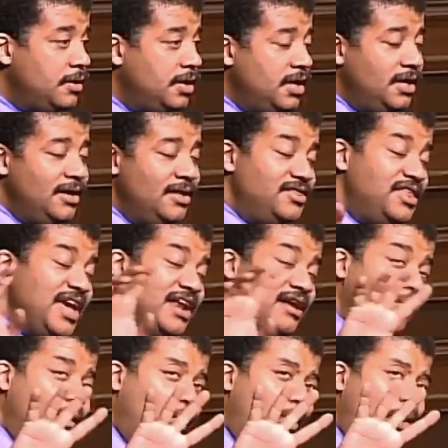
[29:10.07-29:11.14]
than
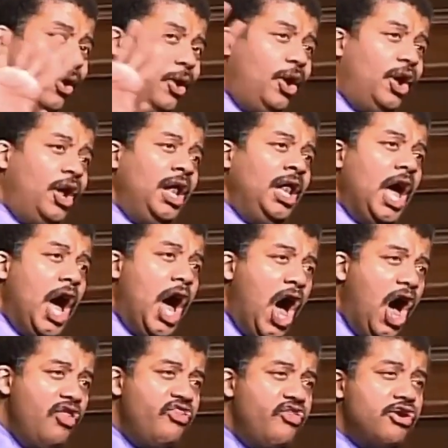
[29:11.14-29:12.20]
all
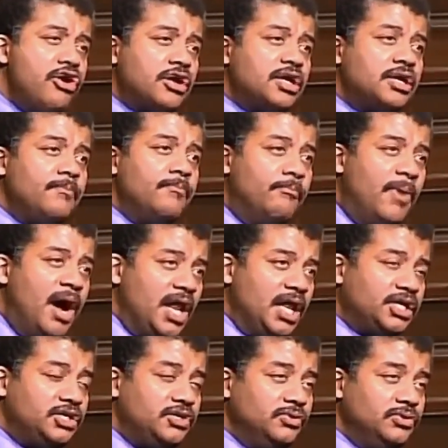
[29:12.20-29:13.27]
other
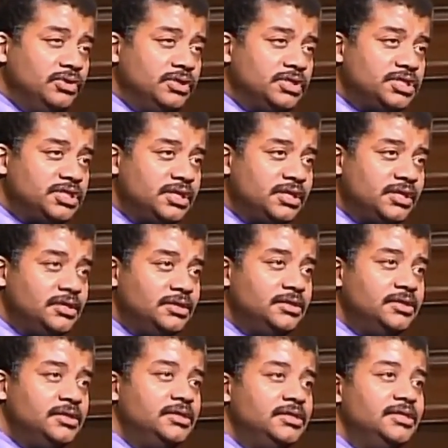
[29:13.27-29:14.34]
molecules
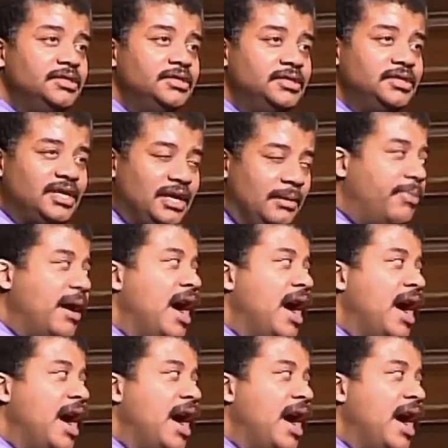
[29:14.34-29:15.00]
combined.